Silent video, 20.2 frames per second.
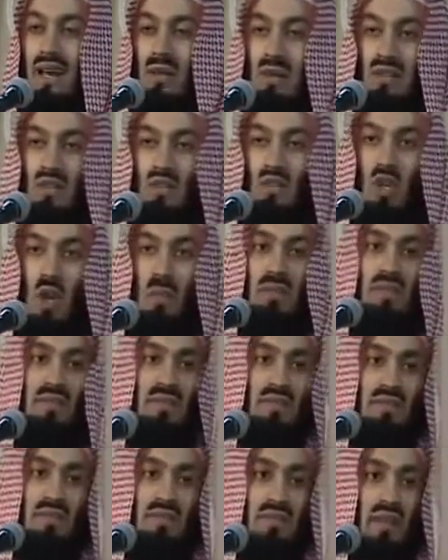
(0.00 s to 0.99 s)
I was
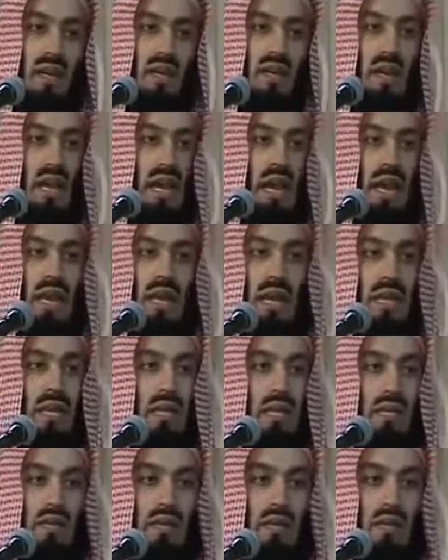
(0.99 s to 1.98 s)
stopped. And
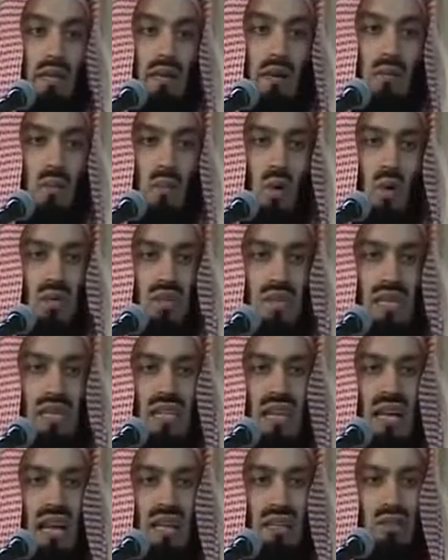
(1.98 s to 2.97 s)
I
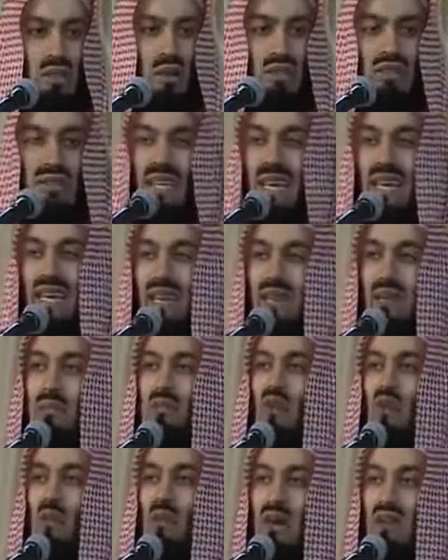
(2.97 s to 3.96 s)
don't carry
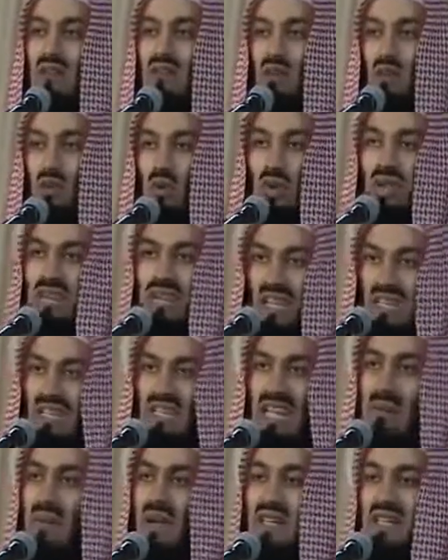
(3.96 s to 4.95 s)
a mobile phone. Or at
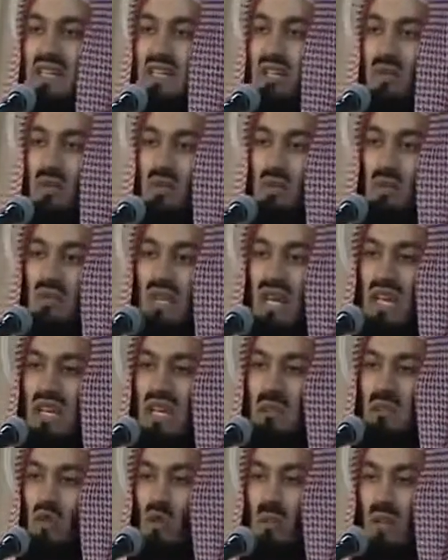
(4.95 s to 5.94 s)
that time, I didn't used to
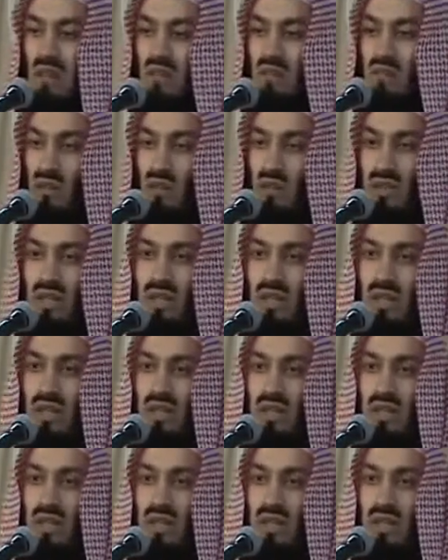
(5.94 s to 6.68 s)
carry a mobile phone.